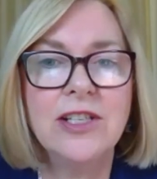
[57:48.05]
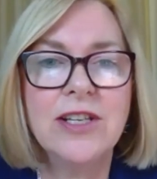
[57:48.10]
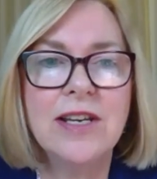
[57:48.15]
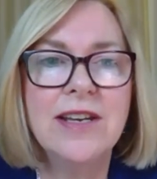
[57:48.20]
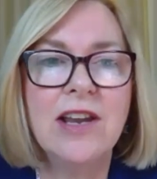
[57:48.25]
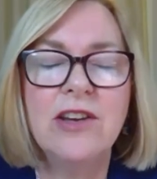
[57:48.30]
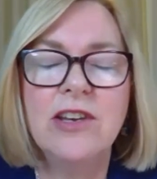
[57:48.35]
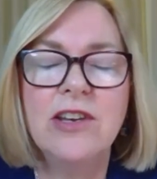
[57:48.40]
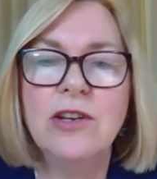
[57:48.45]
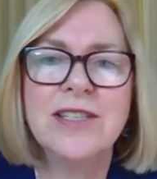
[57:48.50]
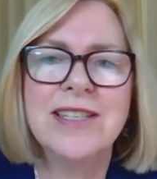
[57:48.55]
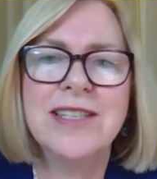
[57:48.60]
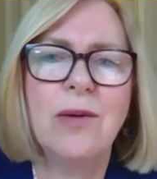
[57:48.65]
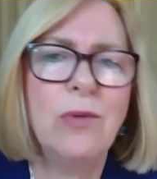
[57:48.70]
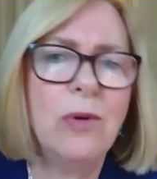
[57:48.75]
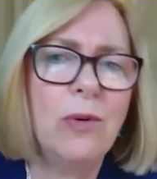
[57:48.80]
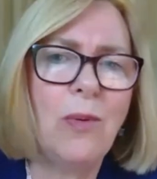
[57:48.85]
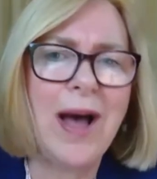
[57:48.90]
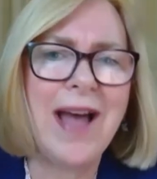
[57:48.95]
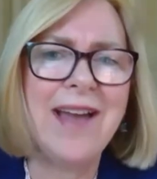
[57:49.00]
And then you say,
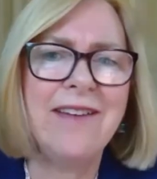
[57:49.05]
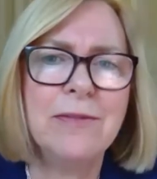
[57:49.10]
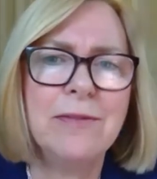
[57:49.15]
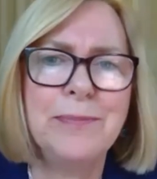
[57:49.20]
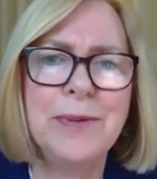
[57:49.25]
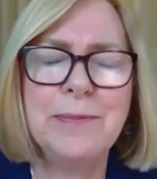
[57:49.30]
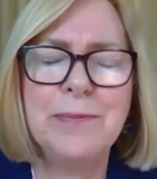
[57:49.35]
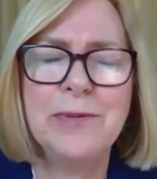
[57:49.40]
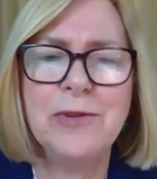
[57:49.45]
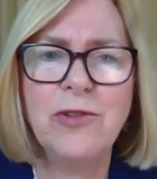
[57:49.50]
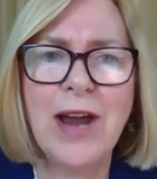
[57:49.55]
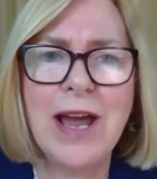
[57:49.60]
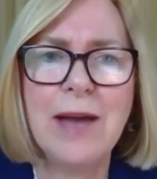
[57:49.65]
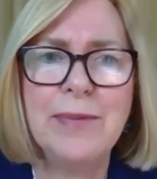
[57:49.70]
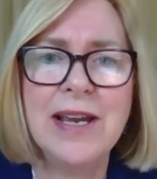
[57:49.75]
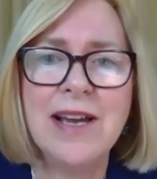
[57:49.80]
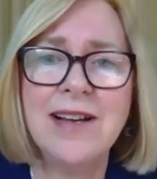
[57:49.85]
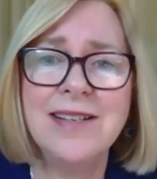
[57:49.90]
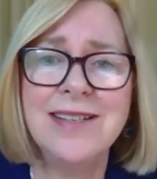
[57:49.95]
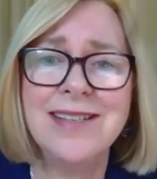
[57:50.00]
well, why aren't people
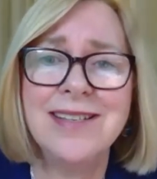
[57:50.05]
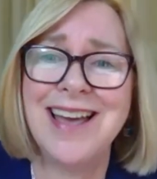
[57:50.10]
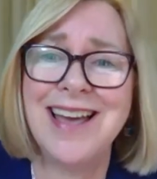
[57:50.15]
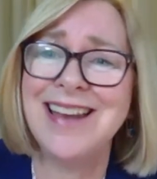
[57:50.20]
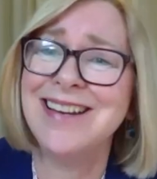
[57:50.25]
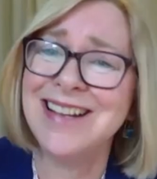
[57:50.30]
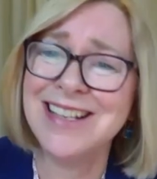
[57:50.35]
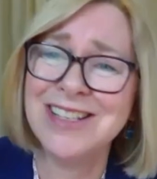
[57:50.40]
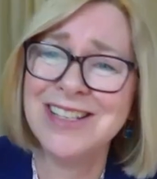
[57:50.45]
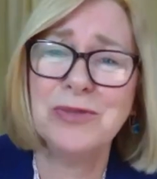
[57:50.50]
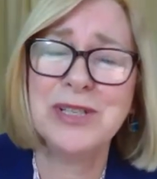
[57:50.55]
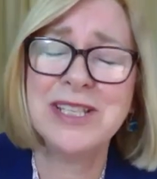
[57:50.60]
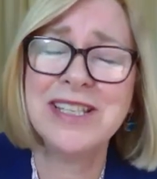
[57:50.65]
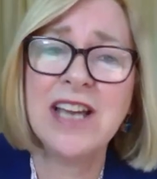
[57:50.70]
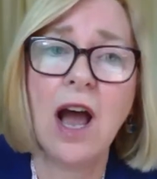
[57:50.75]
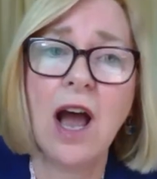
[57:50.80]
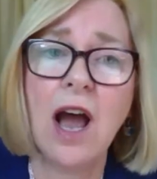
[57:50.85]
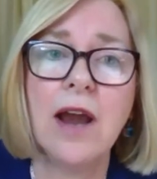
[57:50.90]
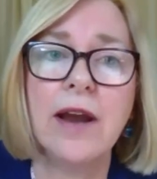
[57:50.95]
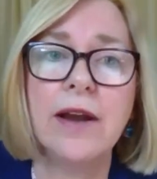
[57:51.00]
grabbing onto that? That's
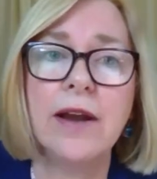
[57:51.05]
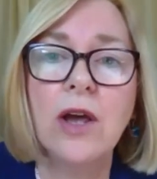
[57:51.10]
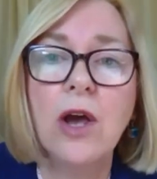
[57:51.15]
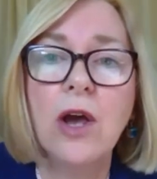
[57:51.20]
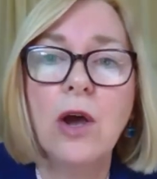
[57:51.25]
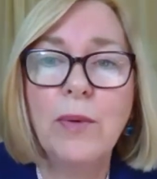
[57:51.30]
really hard.